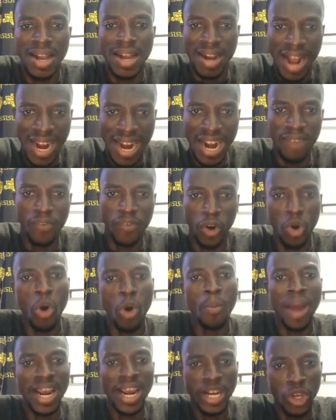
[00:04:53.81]
Ghana for
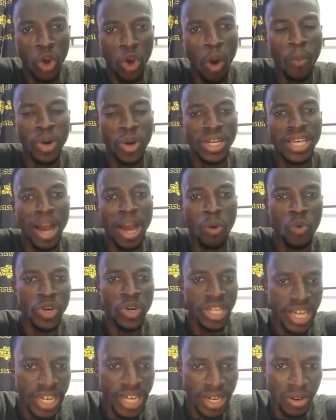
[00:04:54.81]
no minor Yomo, dear
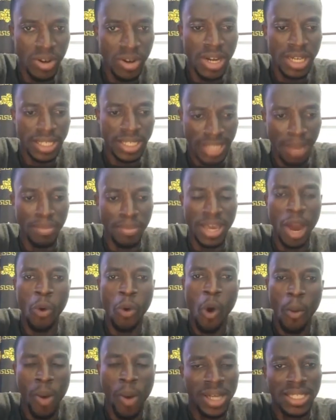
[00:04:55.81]
good deal, no, Sabi,
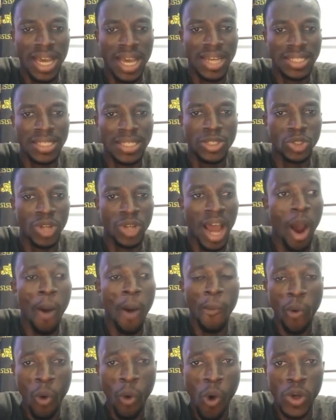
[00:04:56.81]
our Massa, Sona,
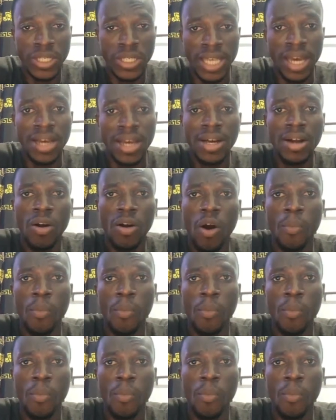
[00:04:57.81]
Omocosa,